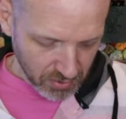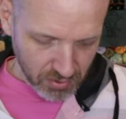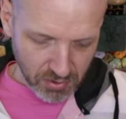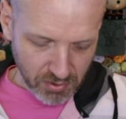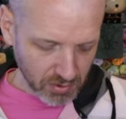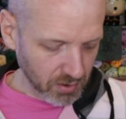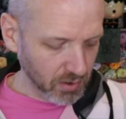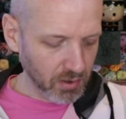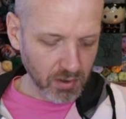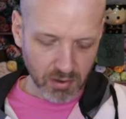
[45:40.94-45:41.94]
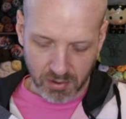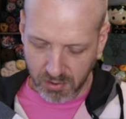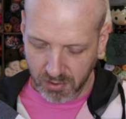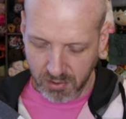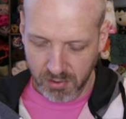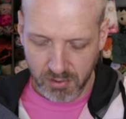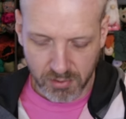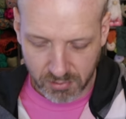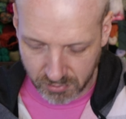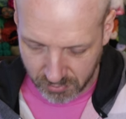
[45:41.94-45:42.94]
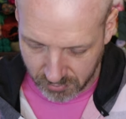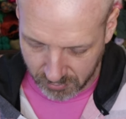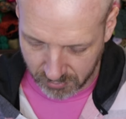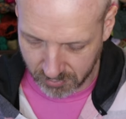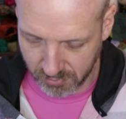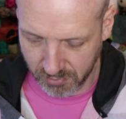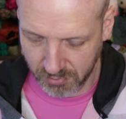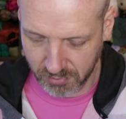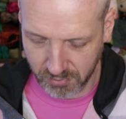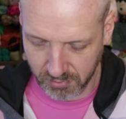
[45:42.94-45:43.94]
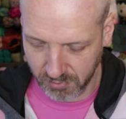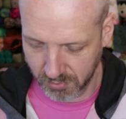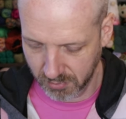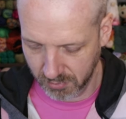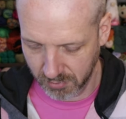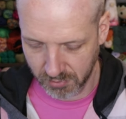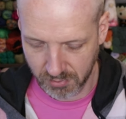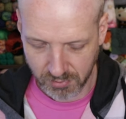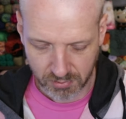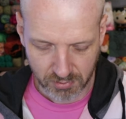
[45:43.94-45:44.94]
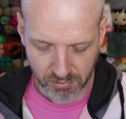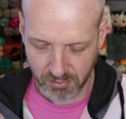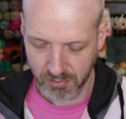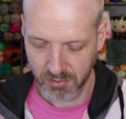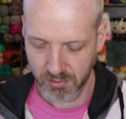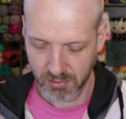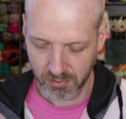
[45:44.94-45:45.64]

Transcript: (silence)